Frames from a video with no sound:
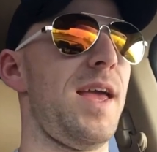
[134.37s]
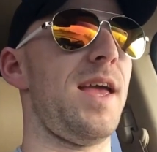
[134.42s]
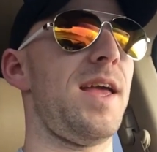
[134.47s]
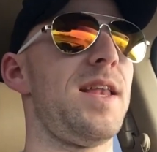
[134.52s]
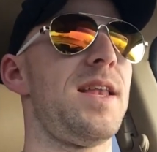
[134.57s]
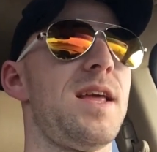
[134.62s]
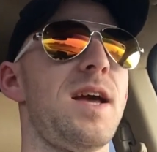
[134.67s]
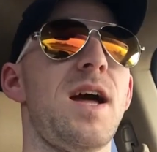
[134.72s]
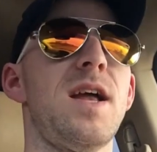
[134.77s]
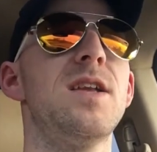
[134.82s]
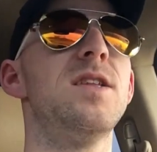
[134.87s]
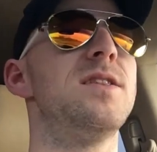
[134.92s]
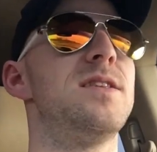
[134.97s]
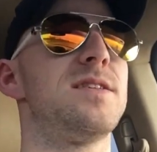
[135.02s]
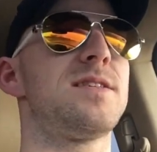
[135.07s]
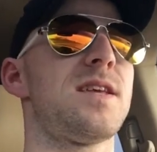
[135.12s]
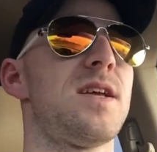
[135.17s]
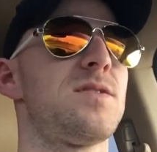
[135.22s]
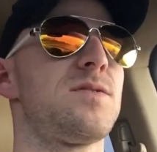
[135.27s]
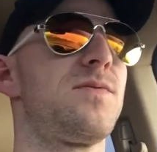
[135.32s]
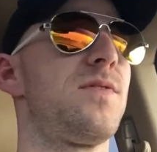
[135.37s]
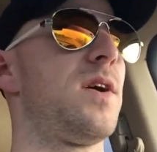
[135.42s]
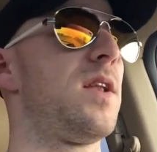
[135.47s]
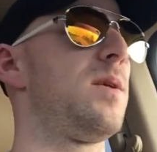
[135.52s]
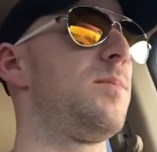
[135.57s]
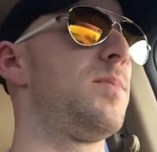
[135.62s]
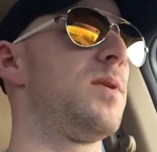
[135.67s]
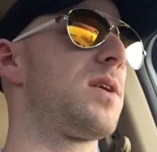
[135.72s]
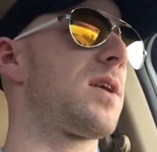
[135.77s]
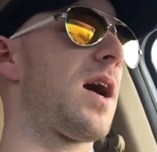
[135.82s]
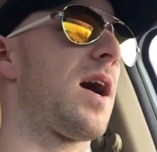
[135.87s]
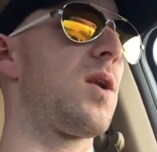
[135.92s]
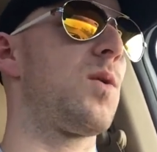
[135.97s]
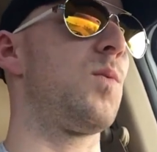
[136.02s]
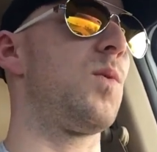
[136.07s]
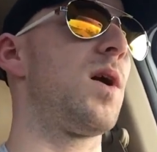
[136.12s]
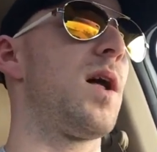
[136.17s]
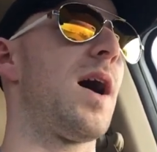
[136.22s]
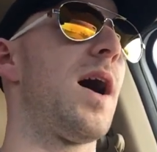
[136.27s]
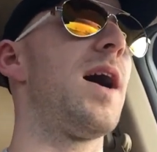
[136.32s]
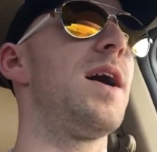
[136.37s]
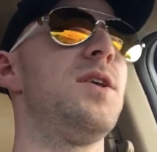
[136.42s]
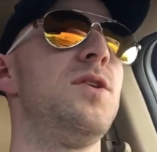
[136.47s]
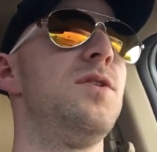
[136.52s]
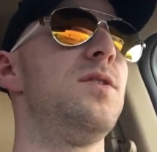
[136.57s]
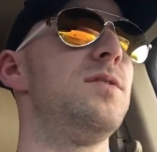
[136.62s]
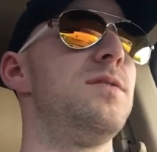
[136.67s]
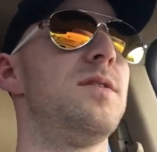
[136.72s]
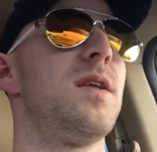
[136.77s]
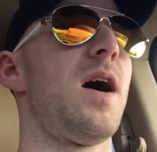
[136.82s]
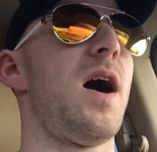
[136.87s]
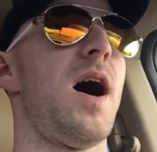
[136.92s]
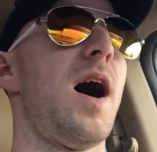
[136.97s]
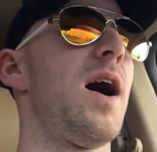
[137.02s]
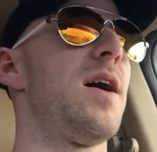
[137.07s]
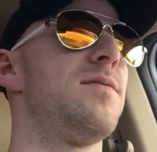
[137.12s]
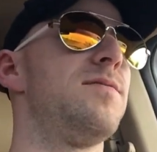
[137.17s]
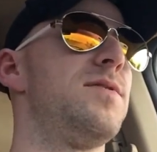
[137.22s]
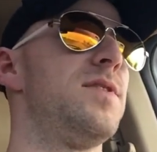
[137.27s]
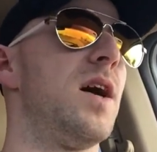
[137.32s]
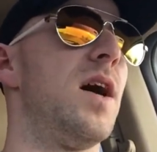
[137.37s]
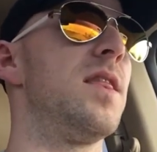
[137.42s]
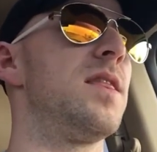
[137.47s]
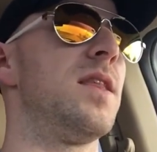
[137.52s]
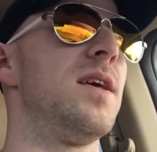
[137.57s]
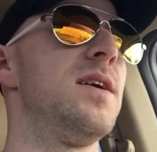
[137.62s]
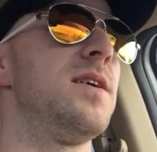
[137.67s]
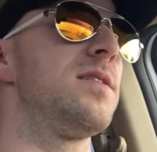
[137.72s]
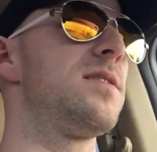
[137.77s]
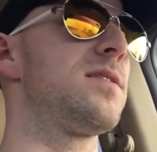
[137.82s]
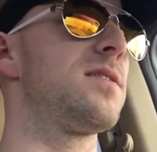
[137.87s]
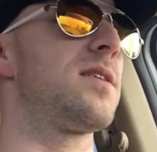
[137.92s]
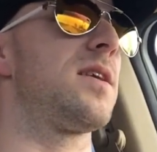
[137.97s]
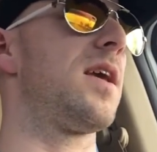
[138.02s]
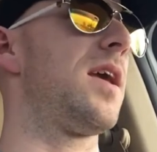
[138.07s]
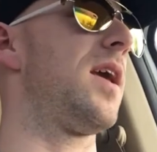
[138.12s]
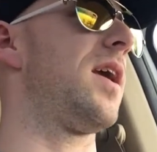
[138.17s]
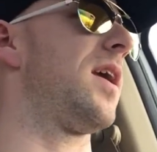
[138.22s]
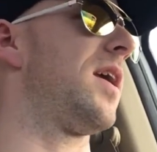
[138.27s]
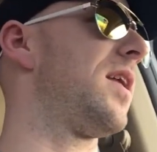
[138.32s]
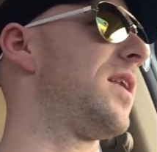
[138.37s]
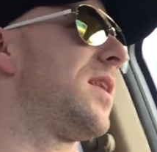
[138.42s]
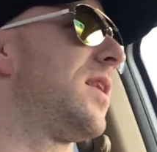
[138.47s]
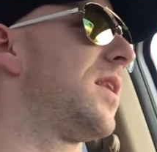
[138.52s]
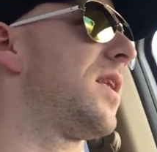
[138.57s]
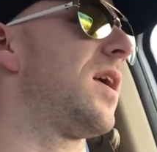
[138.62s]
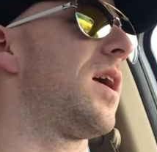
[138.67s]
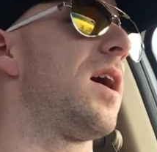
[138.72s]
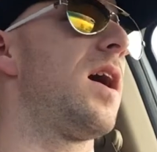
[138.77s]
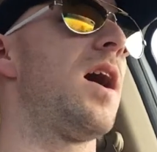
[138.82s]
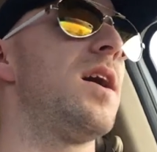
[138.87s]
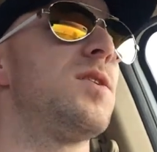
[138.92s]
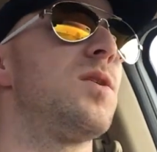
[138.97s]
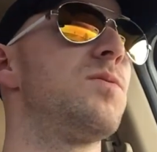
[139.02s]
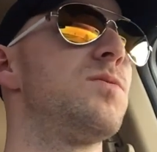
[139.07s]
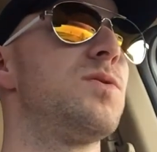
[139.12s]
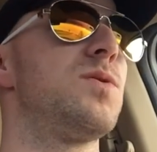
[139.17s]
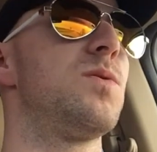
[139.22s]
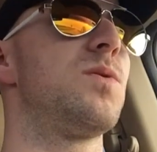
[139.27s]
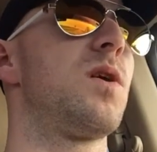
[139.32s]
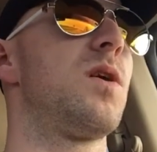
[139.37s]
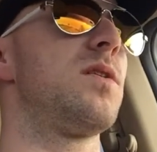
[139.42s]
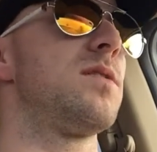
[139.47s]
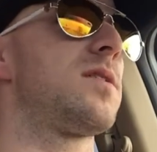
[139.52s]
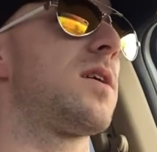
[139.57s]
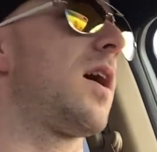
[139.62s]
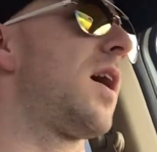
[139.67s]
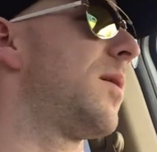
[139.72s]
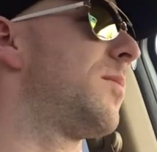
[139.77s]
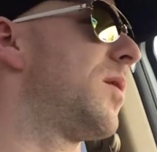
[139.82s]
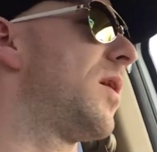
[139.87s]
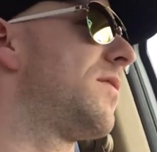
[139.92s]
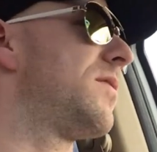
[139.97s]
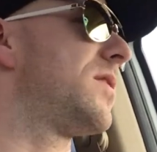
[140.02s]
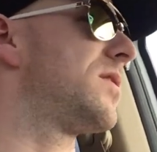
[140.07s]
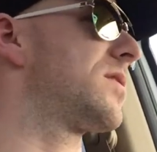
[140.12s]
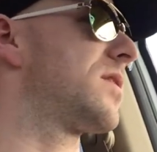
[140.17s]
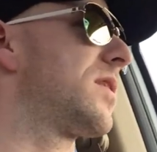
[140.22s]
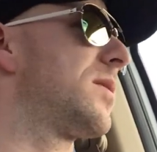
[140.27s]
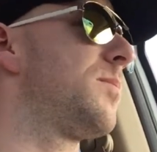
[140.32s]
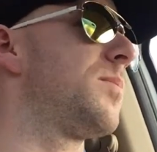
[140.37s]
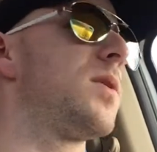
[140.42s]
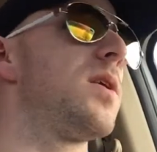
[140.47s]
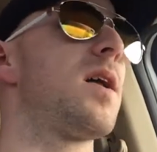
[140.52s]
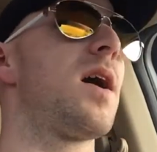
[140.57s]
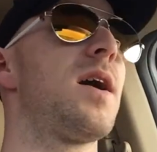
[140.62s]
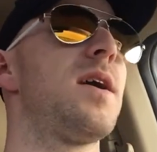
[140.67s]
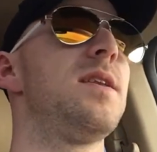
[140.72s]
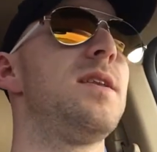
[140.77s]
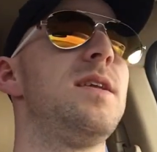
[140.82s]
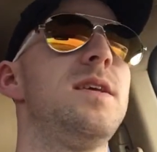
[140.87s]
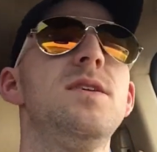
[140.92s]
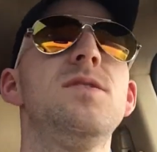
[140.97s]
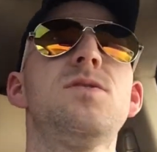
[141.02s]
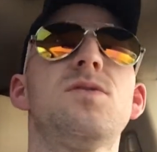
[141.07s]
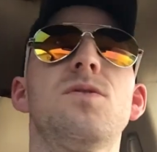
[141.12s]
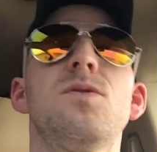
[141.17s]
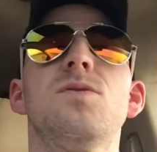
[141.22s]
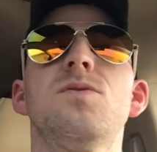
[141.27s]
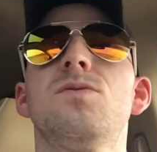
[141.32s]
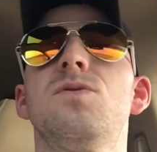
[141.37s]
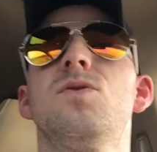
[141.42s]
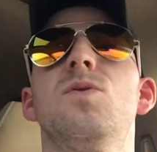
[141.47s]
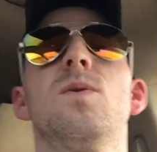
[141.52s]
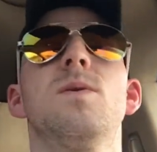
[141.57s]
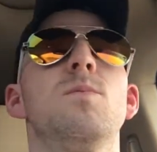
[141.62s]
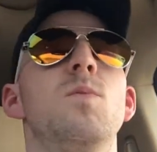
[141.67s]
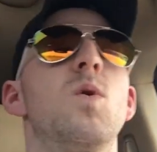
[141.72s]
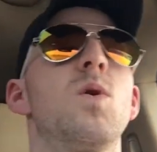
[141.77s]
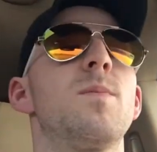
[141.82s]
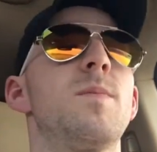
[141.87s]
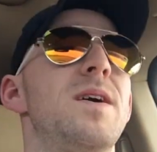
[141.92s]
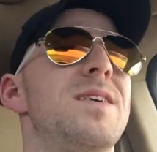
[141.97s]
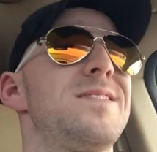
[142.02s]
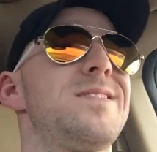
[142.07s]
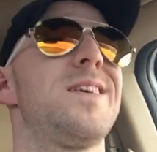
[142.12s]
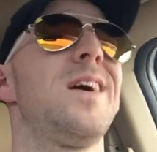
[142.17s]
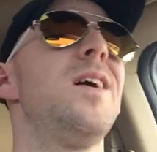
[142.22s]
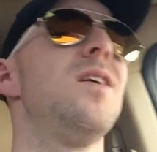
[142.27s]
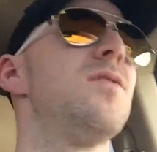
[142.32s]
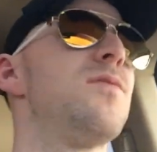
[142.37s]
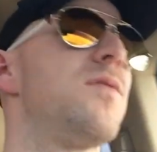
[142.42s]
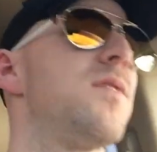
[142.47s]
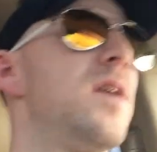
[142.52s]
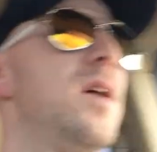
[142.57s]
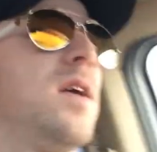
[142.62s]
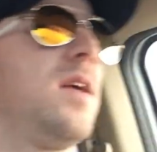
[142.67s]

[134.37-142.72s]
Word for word: and I, this sounds funny, but kind of what I, I've done this and I don't do it all the time, obviously, but I need to do it more myself.